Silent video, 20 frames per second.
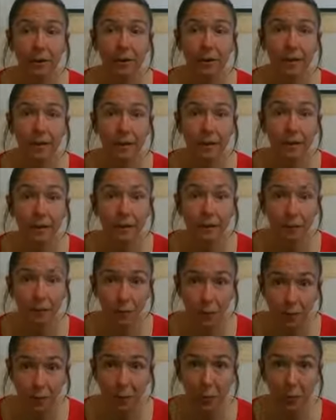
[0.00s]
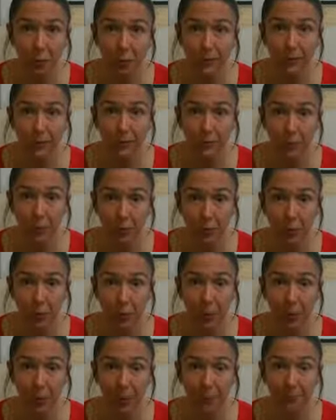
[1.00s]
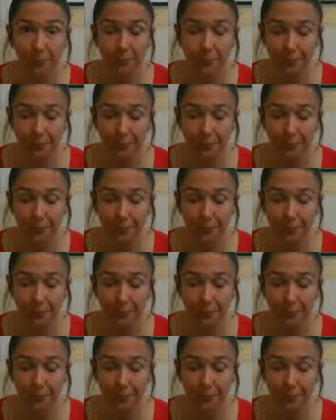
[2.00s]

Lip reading: be super important for you to know about.